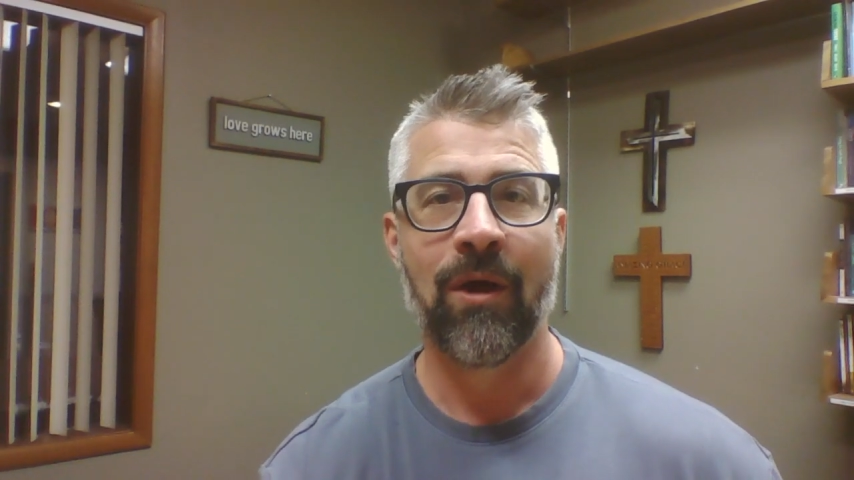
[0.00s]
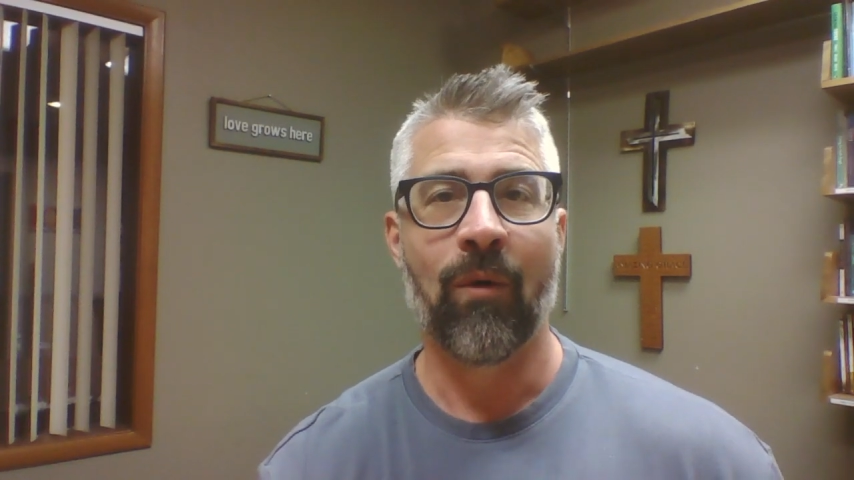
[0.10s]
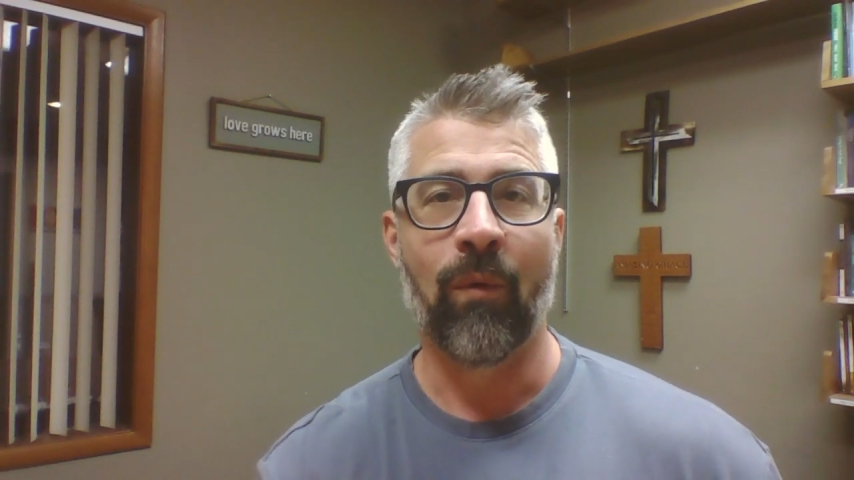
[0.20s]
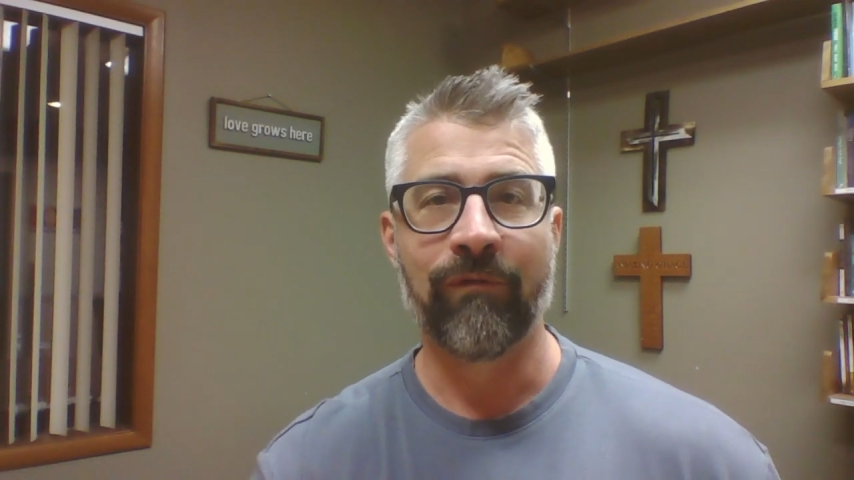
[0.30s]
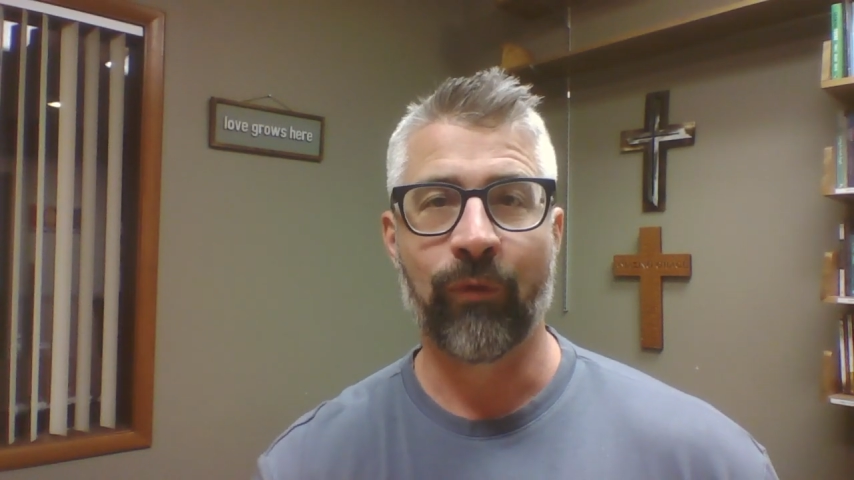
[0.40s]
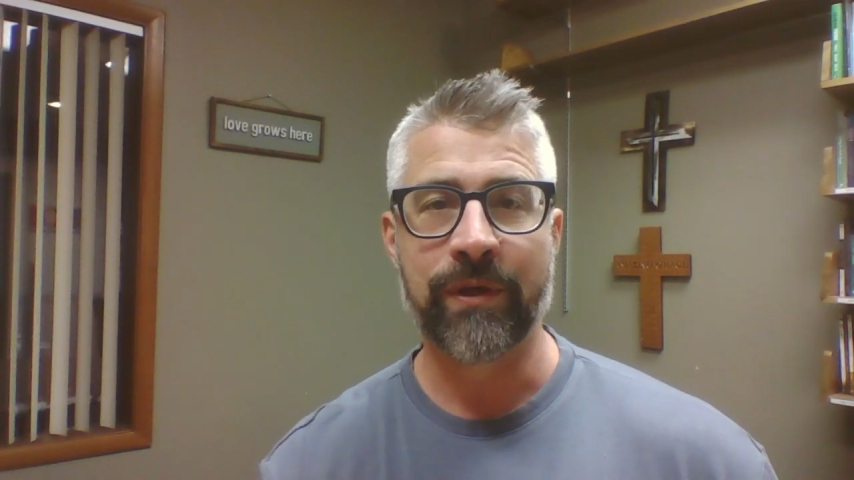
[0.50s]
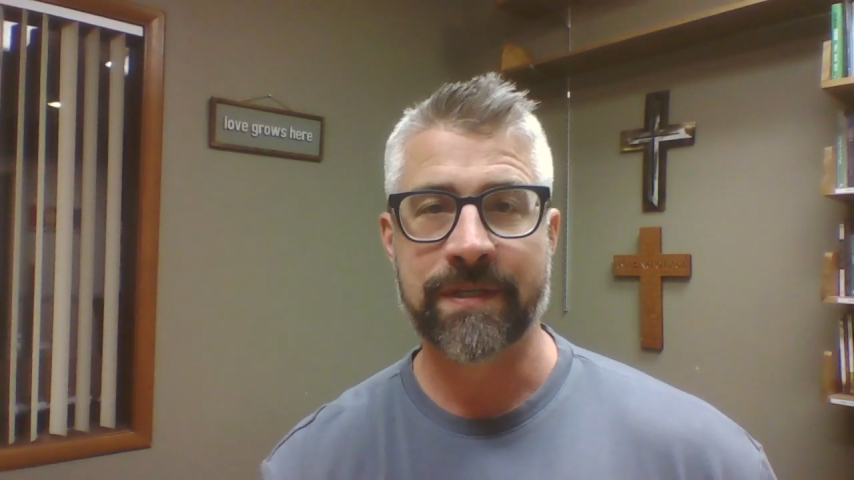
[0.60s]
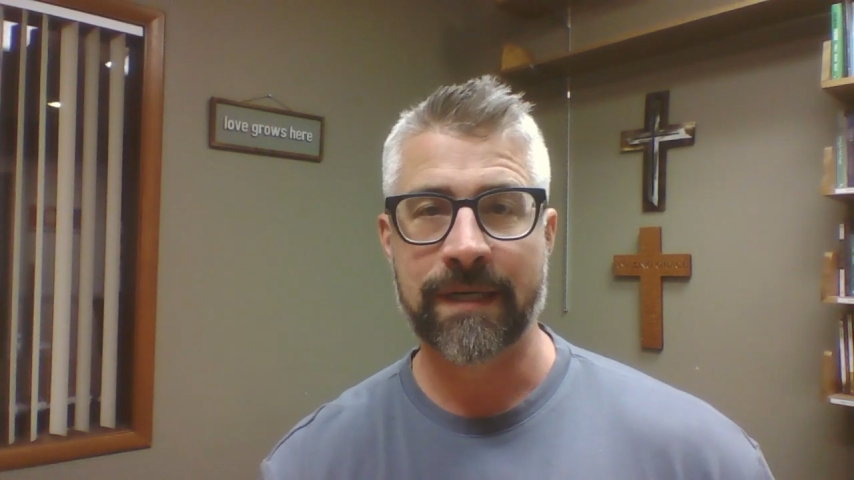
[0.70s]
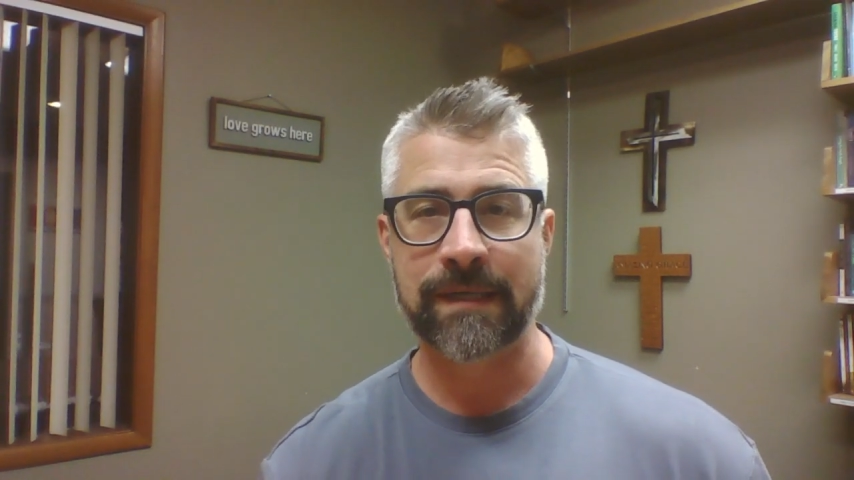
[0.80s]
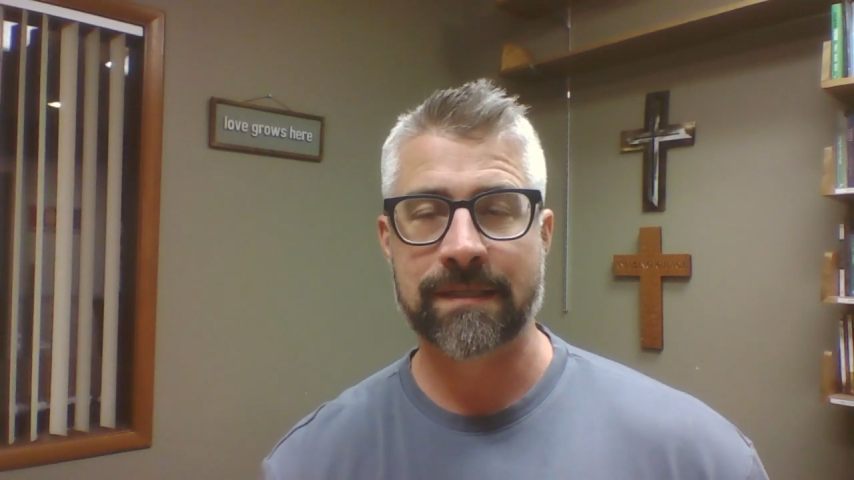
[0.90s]

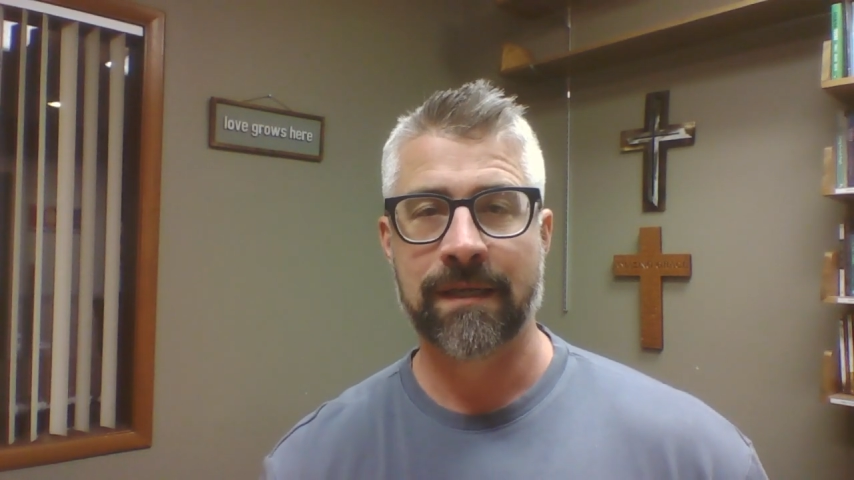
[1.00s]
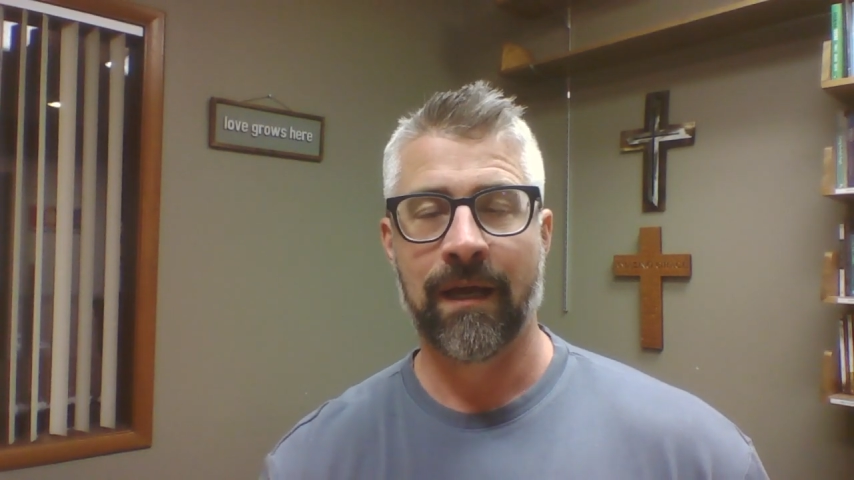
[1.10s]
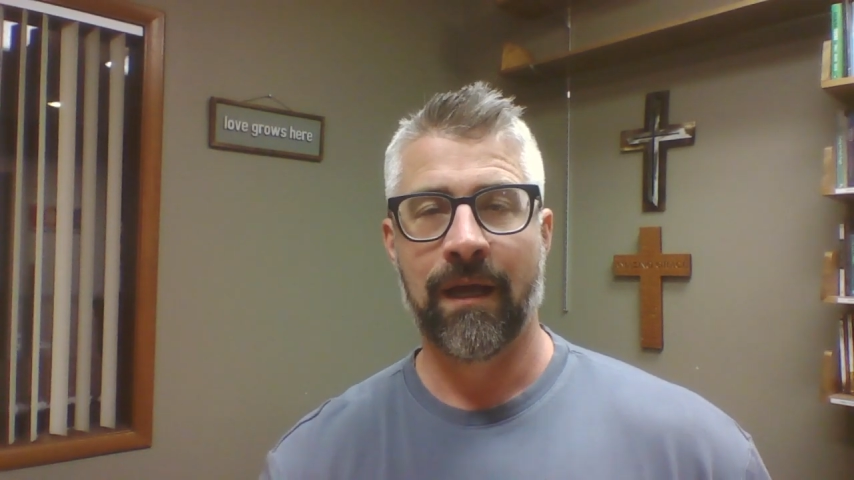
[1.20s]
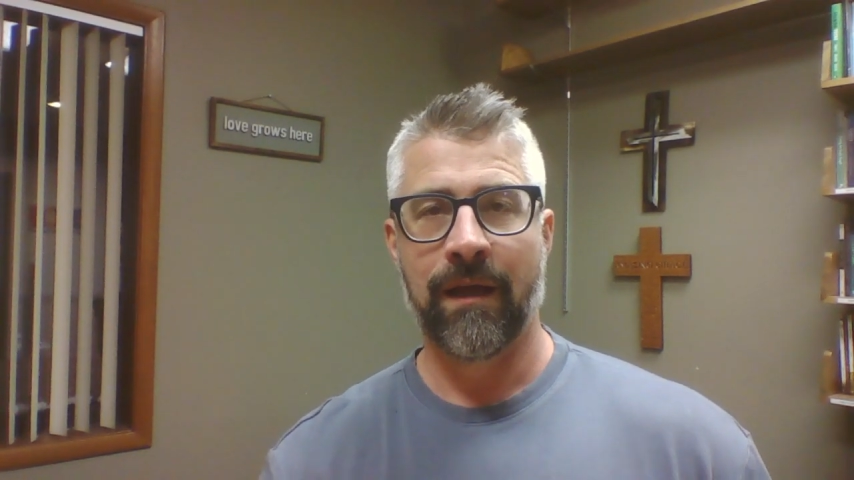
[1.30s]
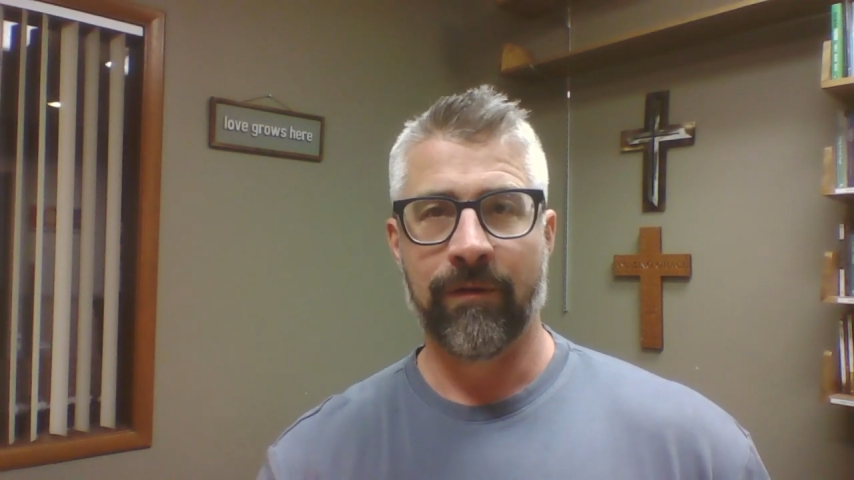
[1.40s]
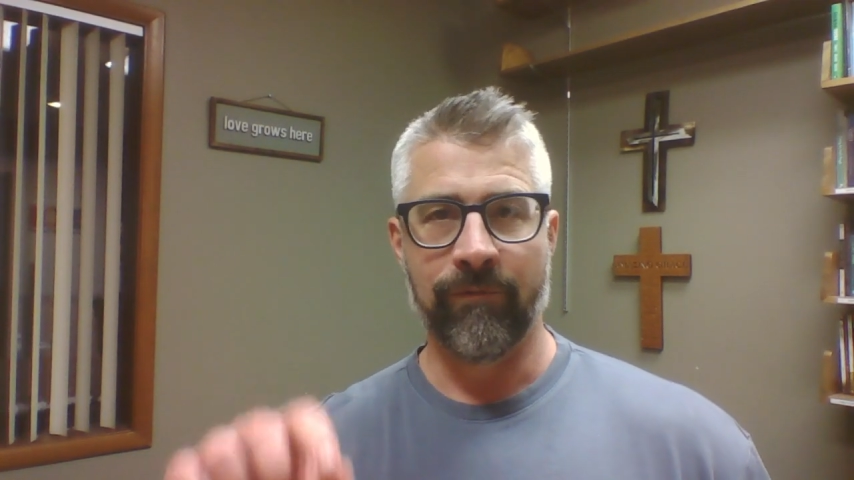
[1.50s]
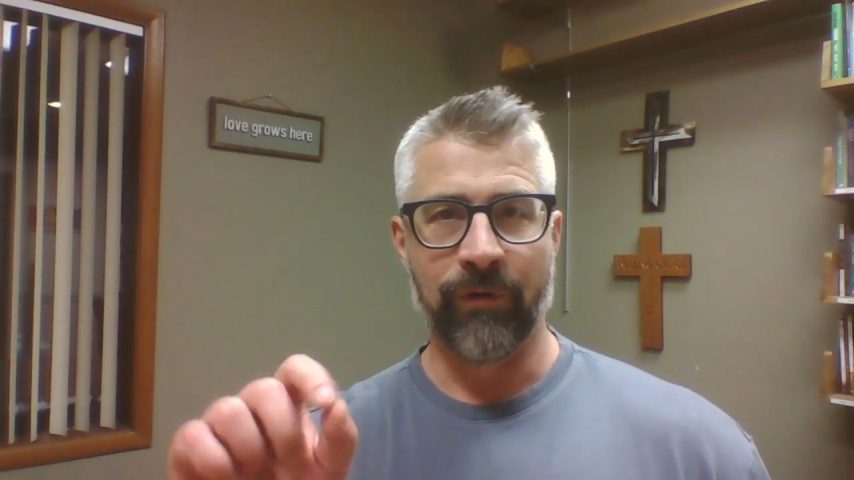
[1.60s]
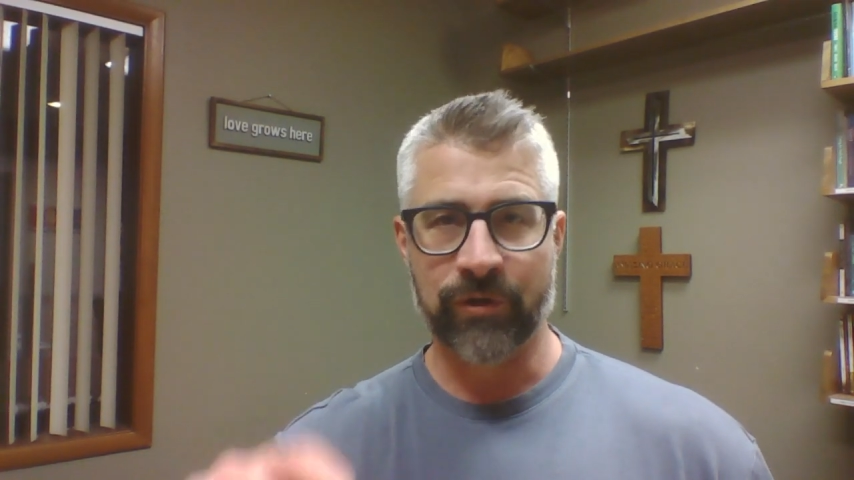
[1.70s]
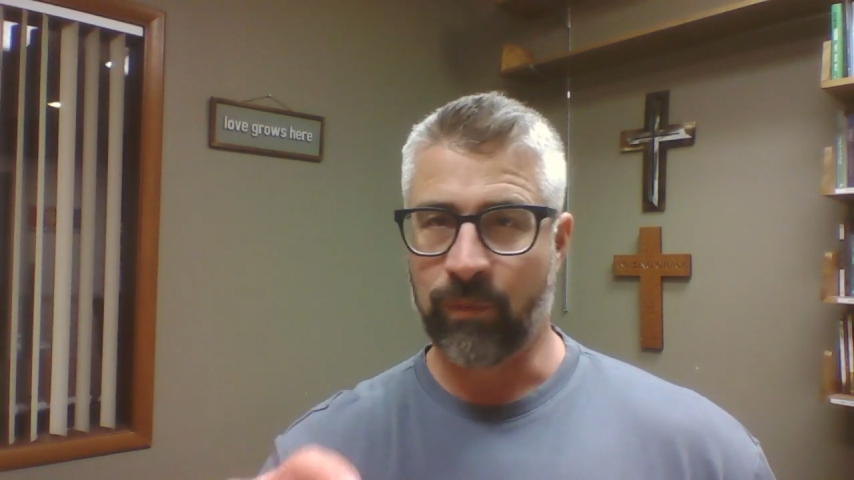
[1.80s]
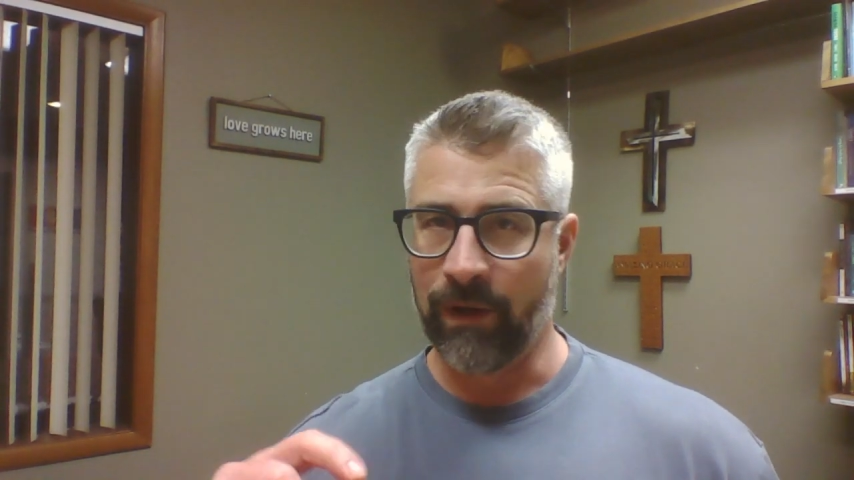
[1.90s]
146,
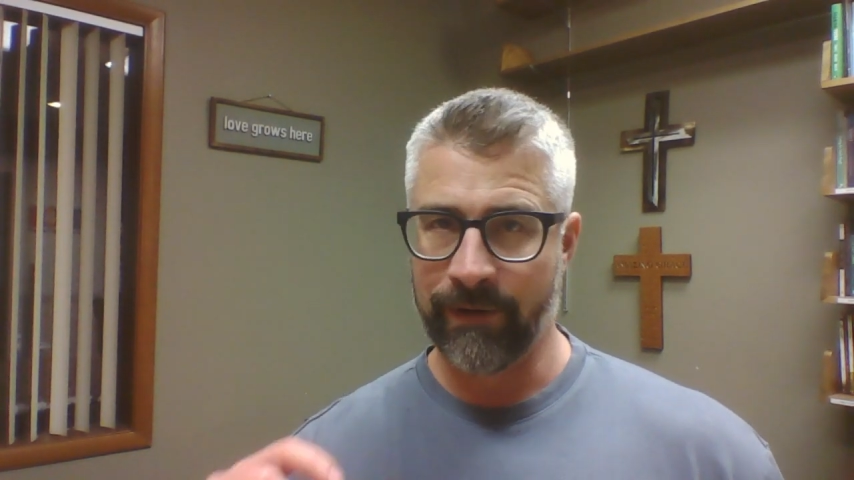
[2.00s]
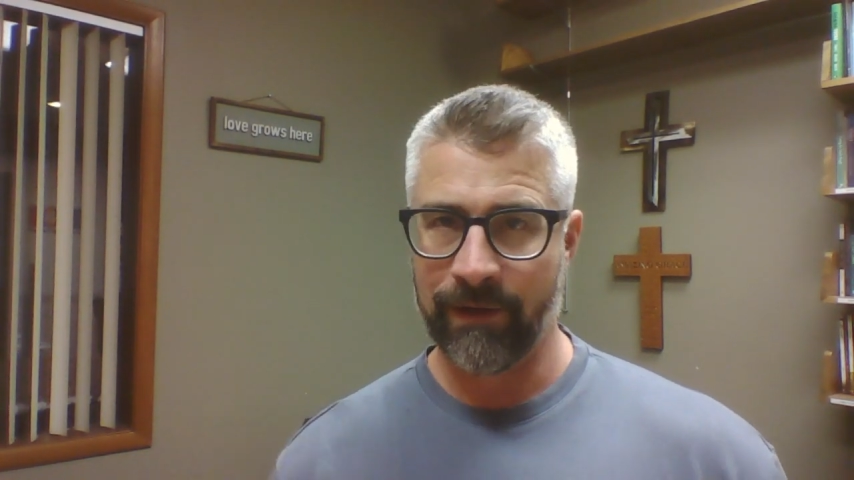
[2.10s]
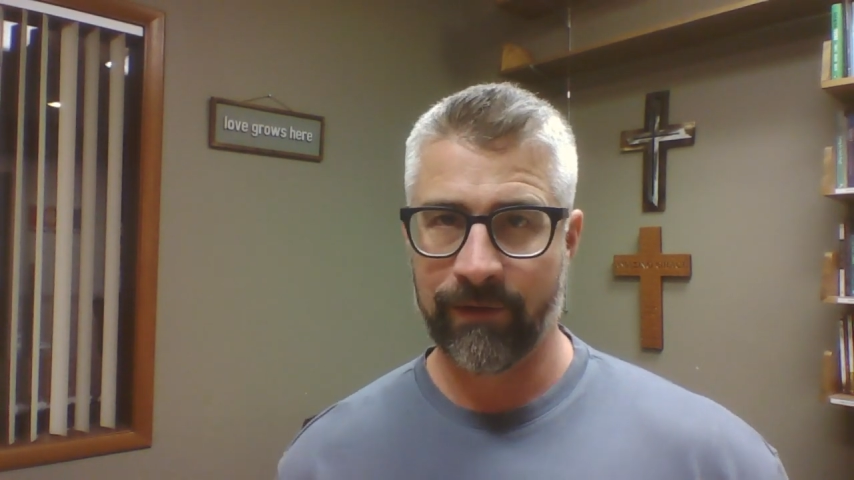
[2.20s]
verse 1